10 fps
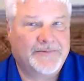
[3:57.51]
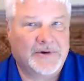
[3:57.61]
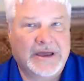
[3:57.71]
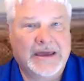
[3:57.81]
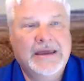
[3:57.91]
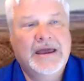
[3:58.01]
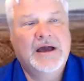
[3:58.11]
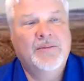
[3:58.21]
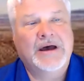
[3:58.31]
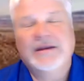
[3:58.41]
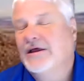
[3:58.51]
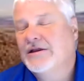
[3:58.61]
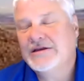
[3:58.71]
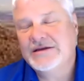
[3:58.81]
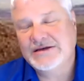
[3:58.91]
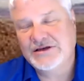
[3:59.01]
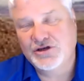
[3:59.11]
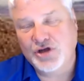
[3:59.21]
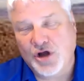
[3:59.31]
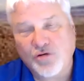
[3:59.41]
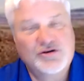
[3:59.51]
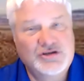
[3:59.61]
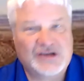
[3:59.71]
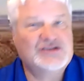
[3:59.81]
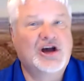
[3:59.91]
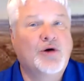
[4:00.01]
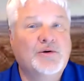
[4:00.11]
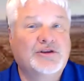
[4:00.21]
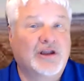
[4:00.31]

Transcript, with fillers: Okay, but don't just go with the